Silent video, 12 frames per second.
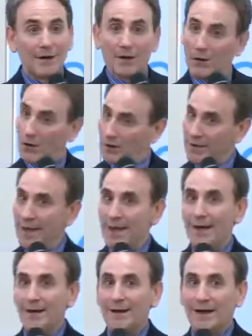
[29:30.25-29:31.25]
Oh
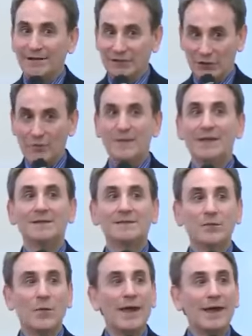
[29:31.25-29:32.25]
yeah. Atomy is
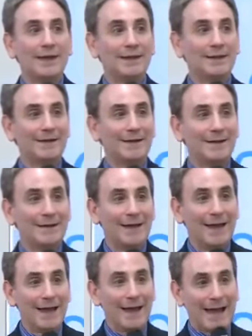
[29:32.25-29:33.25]
the way.
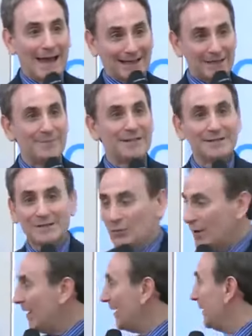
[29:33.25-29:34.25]
Atomy is the
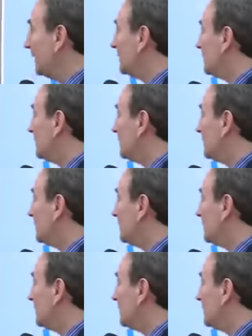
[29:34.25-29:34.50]
way.